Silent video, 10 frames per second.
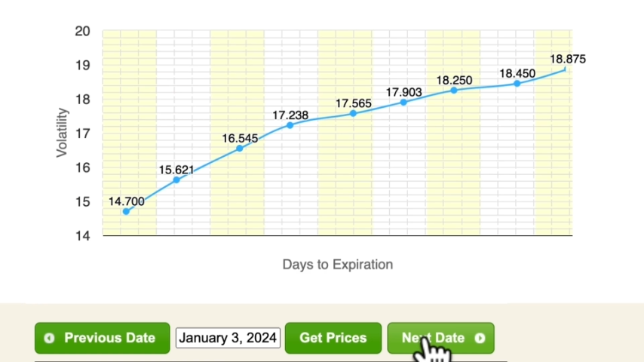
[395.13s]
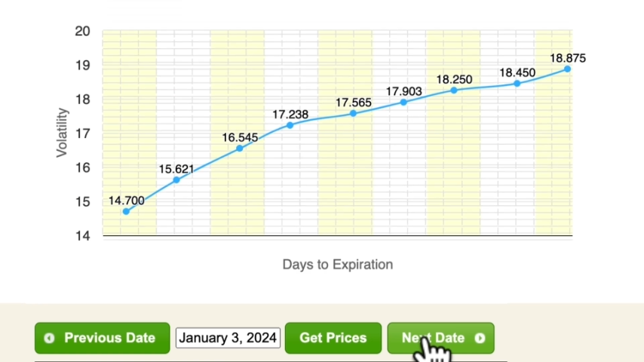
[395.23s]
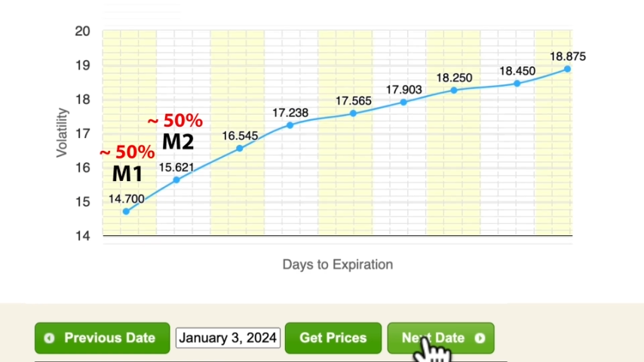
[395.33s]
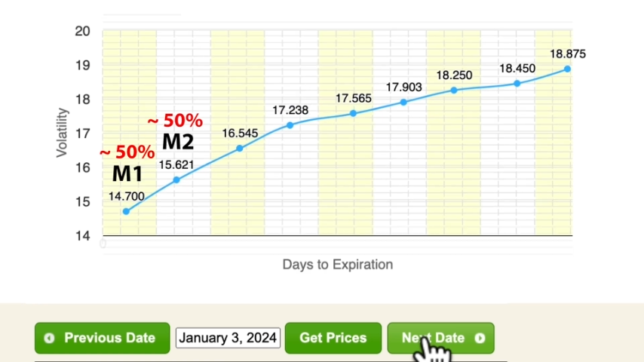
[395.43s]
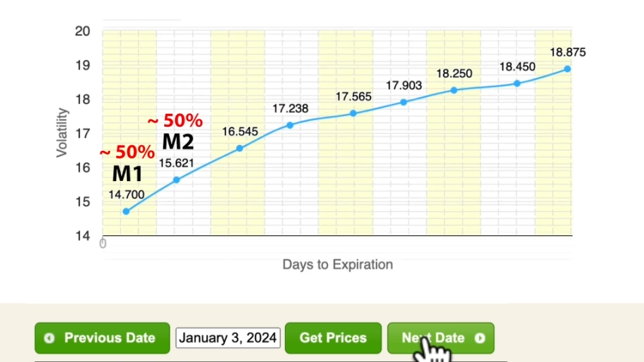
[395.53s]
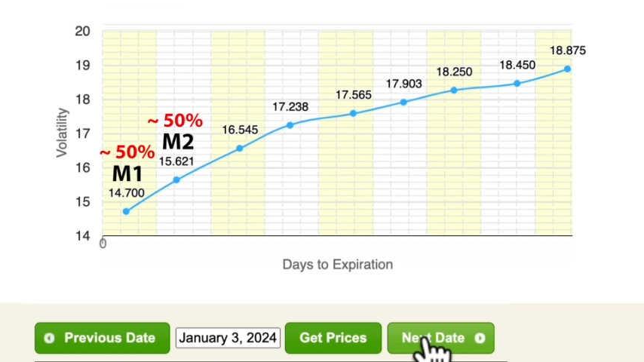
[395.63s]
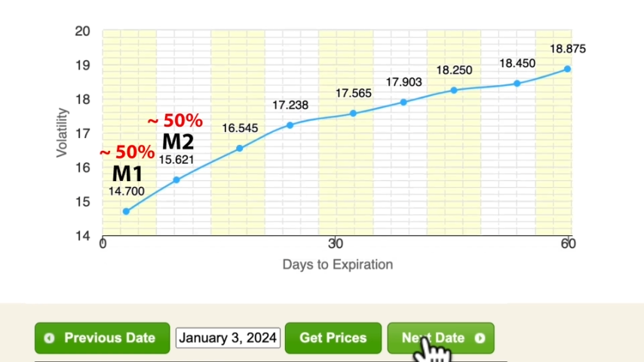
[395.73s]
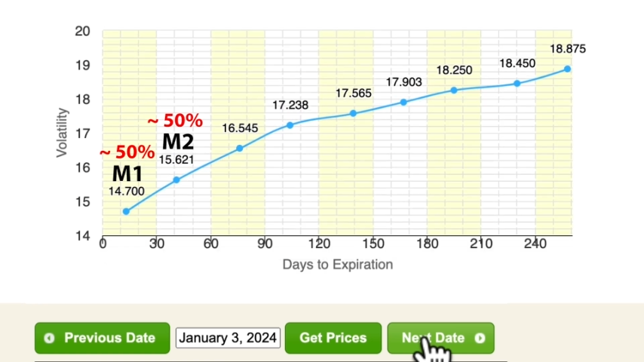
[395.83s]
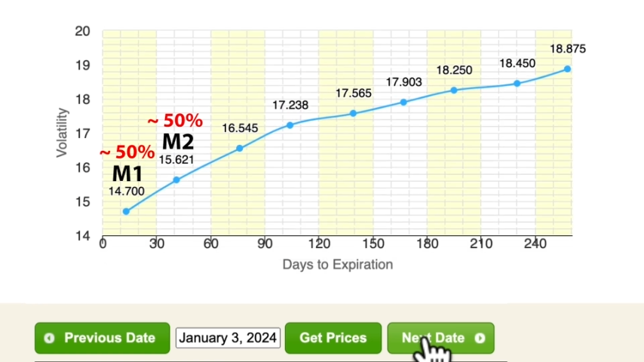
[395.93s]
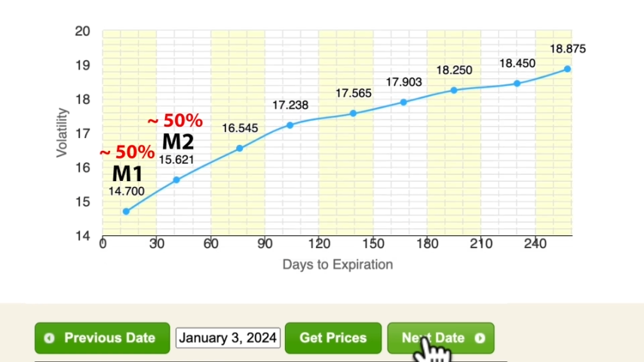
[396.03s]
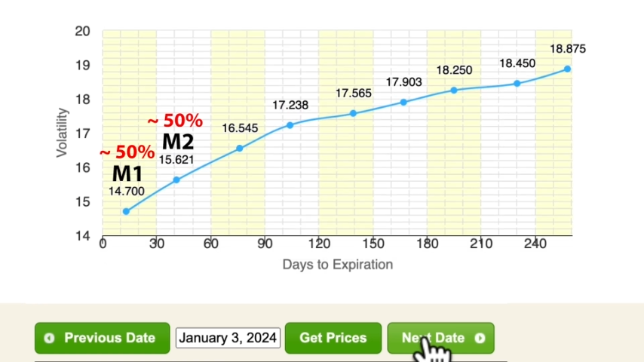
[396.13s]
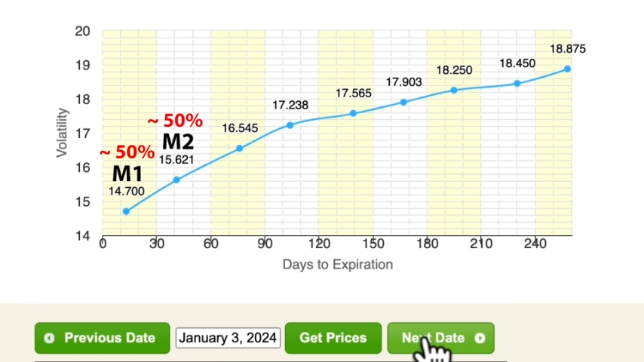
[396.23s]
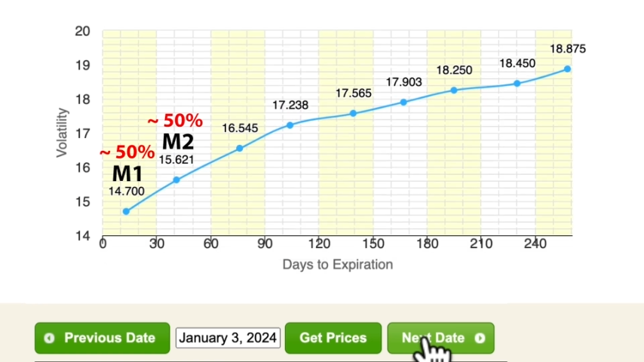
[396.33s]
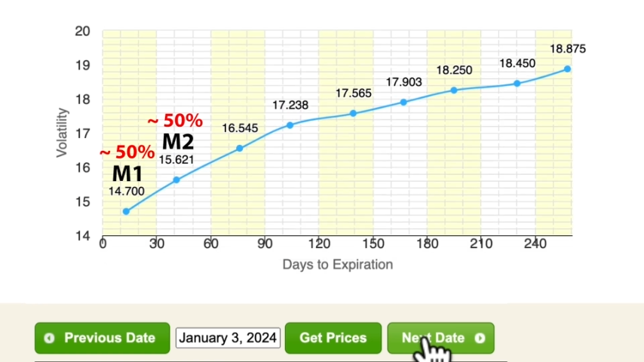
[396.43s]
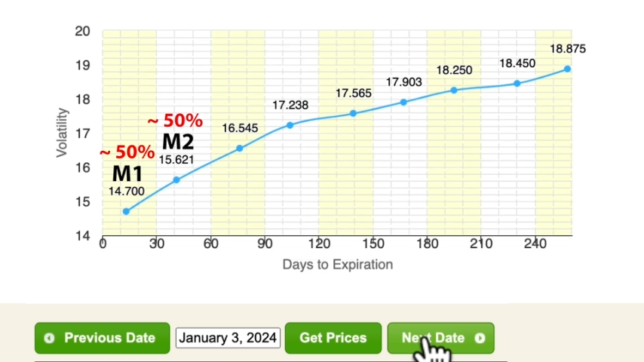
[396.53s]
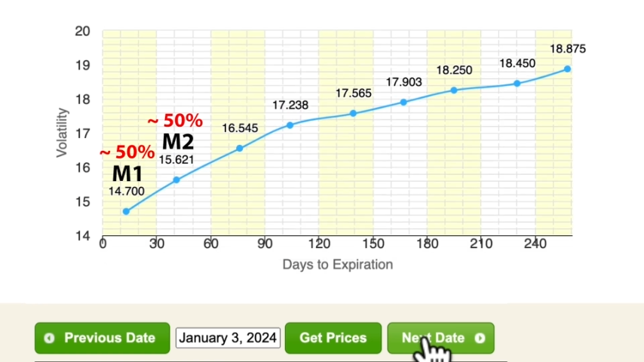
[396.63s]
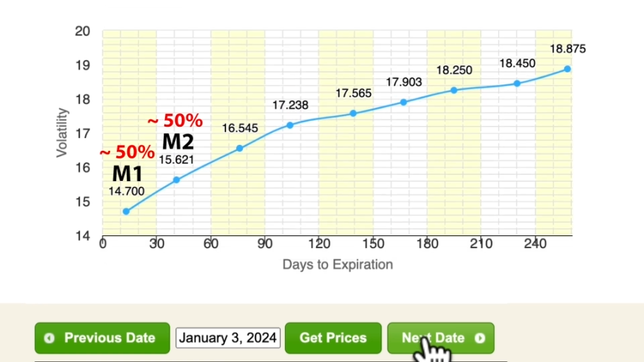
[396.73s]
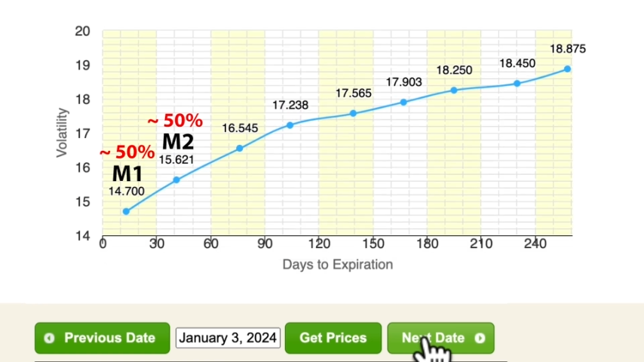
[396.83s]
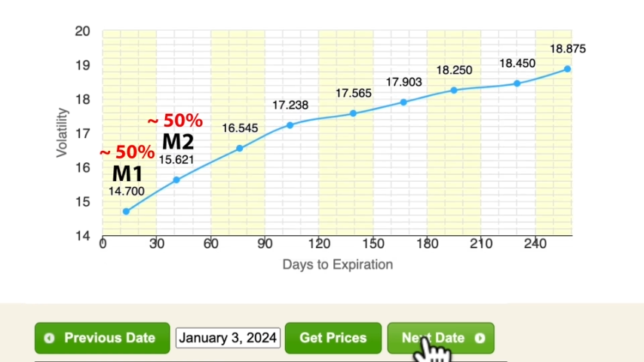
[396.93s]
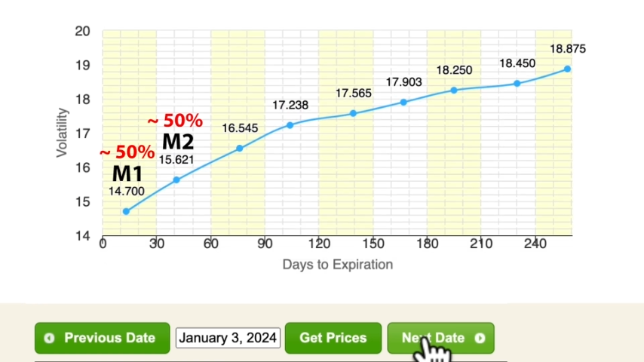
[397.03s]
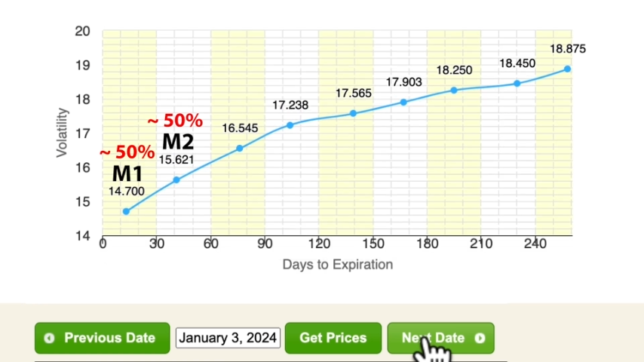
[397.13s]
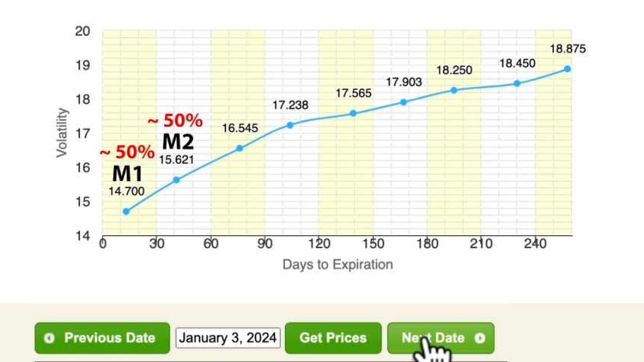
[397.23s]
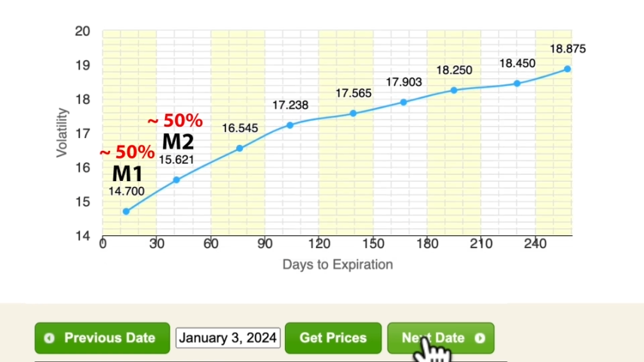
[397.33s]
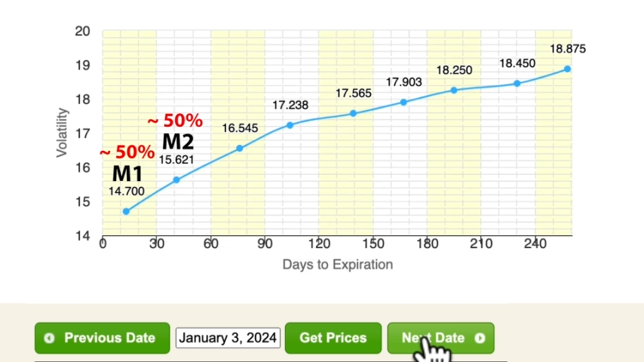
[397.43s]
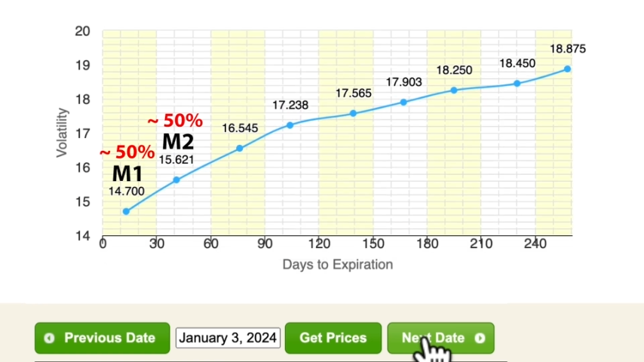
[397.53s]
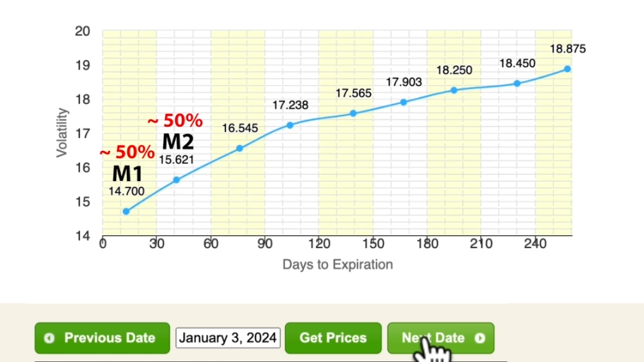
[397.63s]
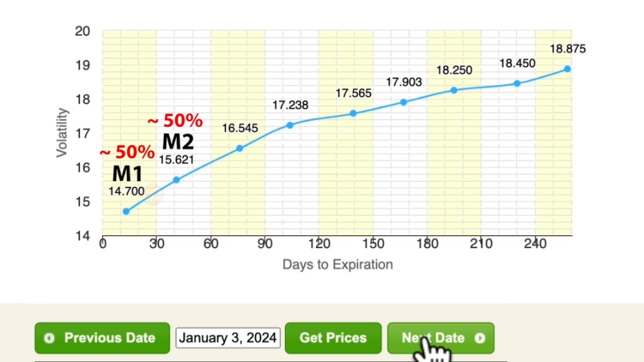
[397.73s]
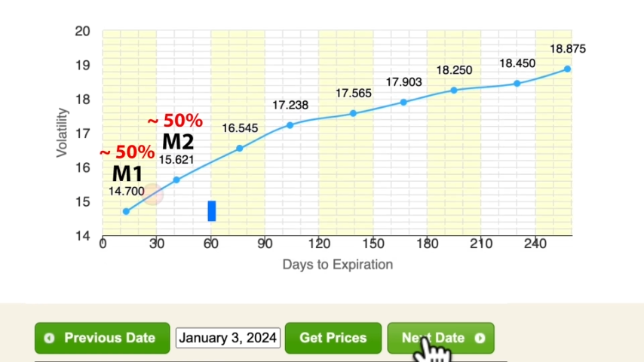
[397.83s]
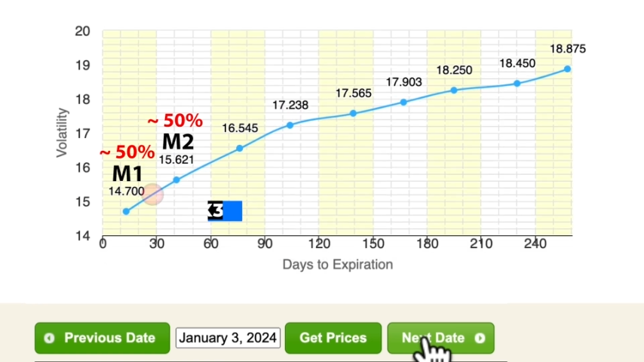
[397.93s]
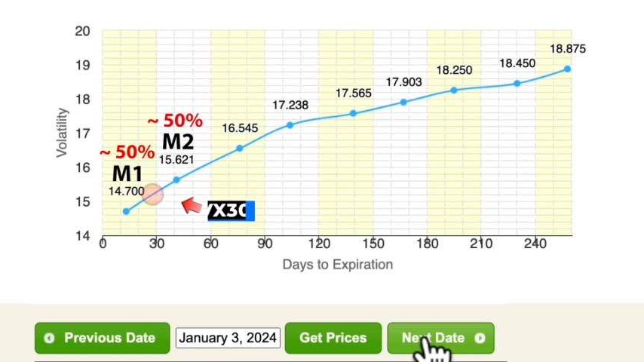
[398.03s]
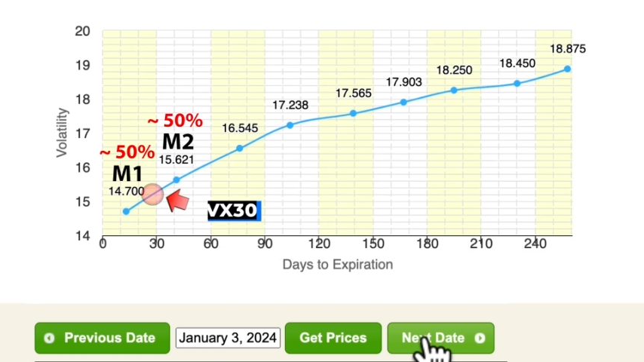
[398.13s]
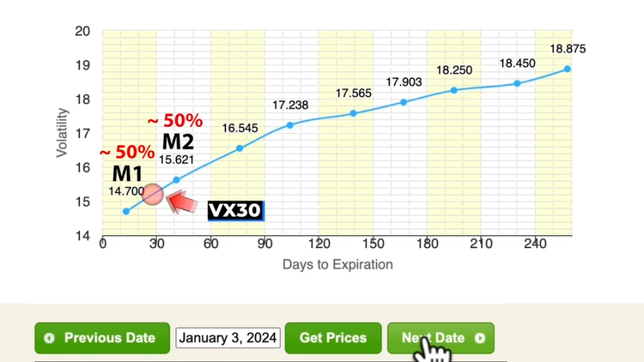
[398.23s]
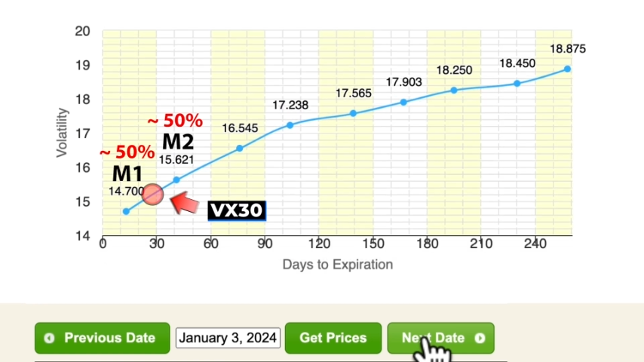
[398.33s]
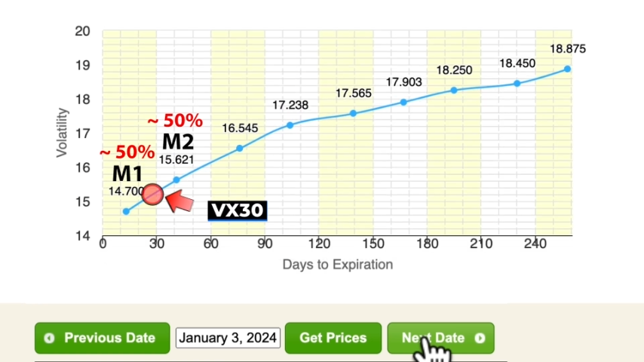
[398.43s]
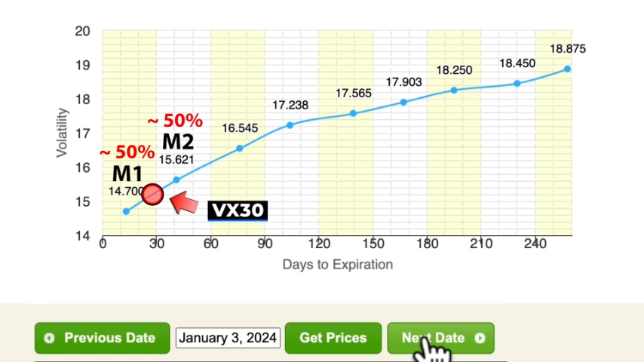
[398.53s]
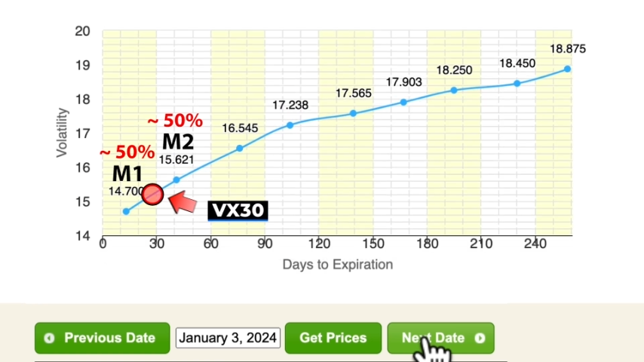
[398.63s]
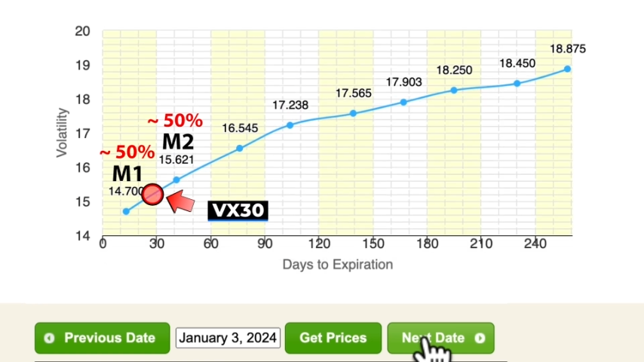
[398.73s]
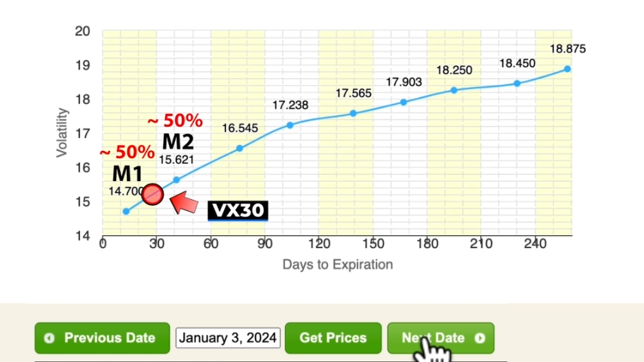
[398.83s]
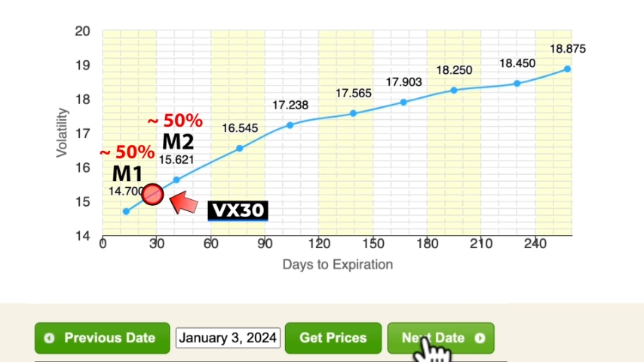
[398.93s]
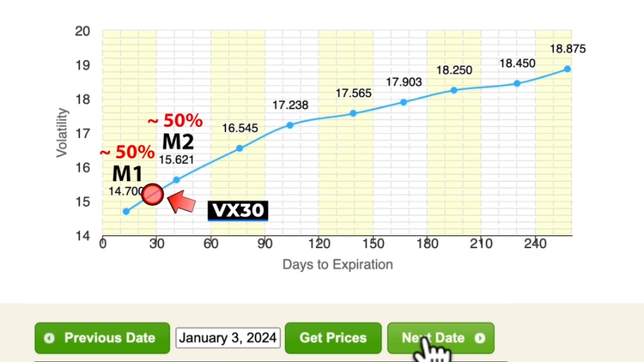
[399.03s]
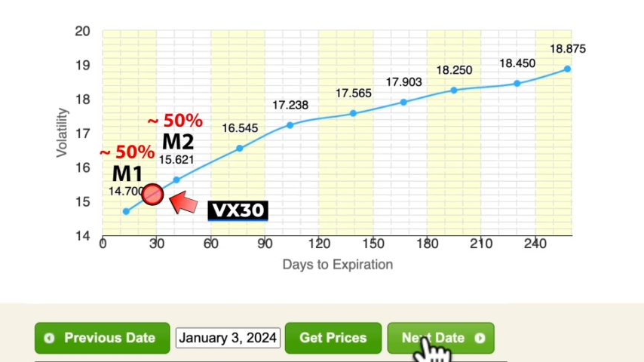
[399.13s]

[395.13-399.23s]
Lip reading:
[unreadable: no face in view]